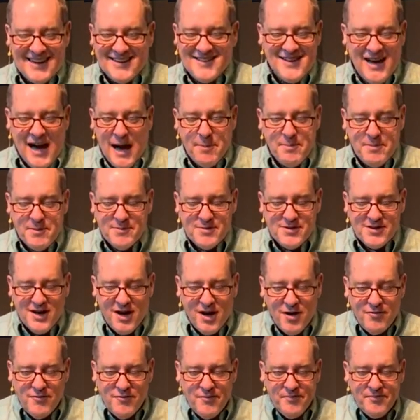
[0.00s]
Can't top
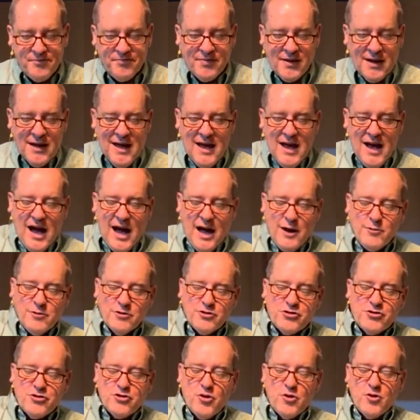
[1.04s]
himself. I
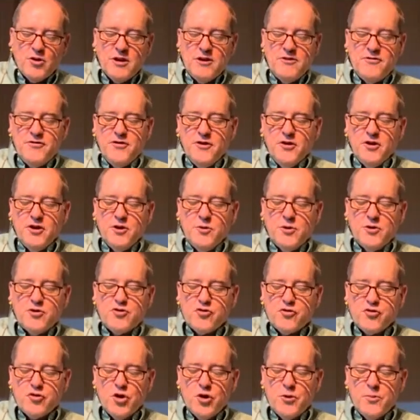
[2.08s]
will surely fill you
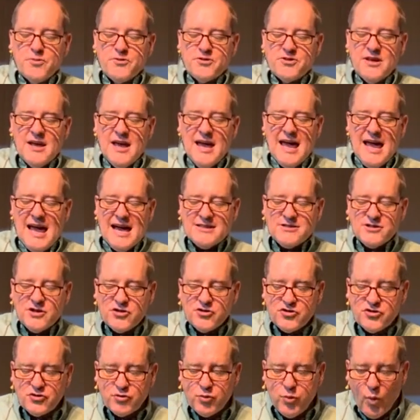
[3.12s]
with troops as
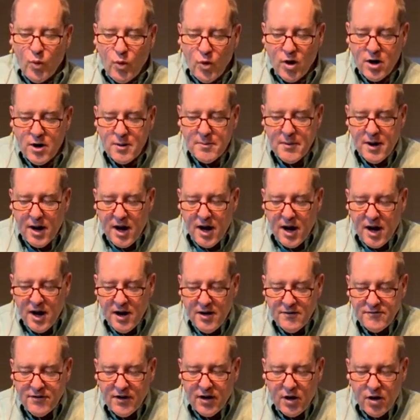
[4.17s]
a swarm
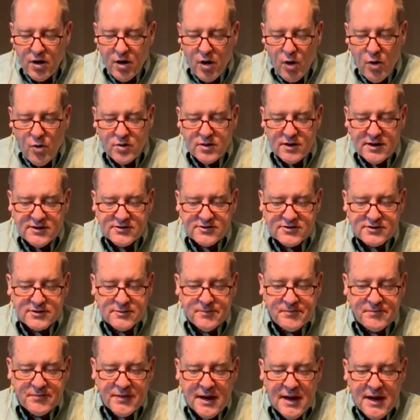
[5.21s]
of
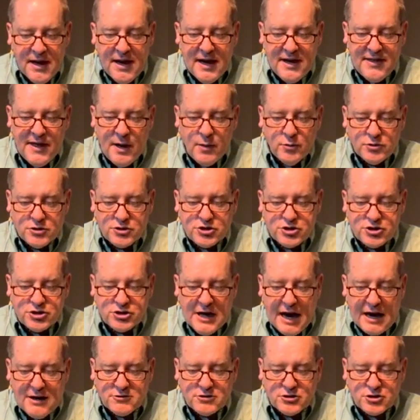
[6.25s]
locusts, and they will
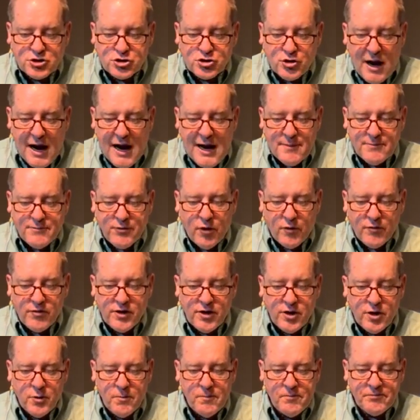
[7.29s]
shout and triumph
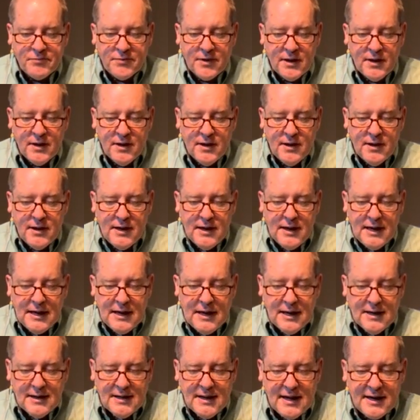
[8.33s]
over you.
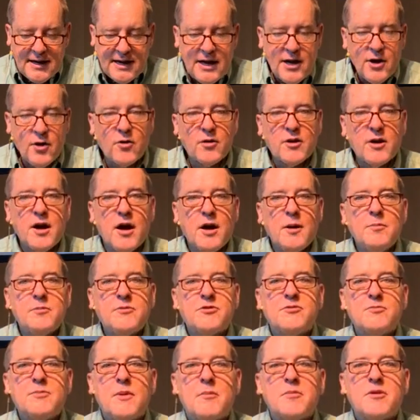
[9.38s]
And here
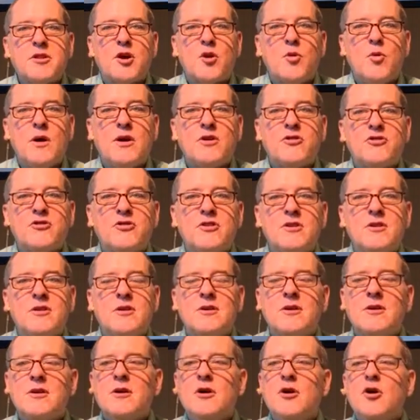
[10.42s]
comes, remember the
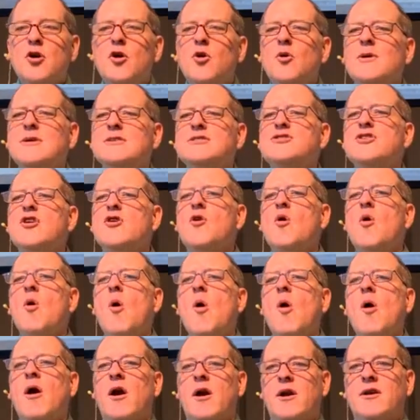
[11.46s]
question? Who is the
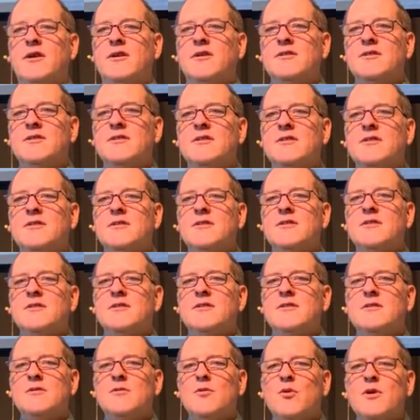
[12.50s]
Lord?
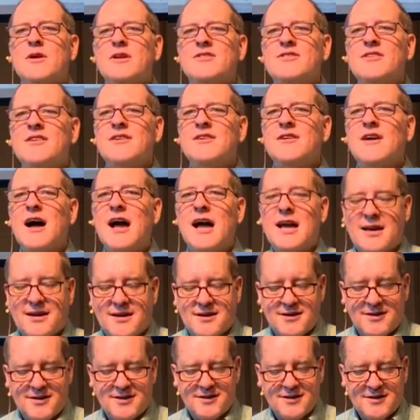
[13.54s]
What is he
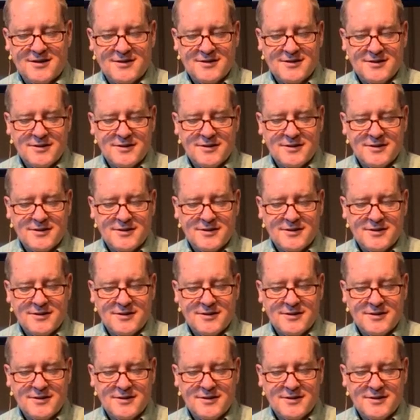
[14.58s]
like?